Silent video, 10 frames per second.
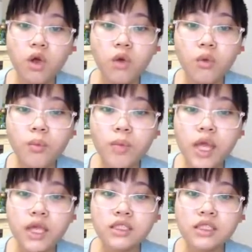would be
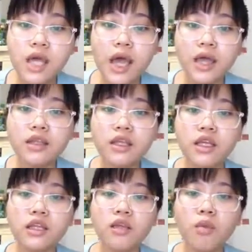at 10
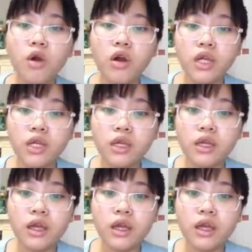in the morning,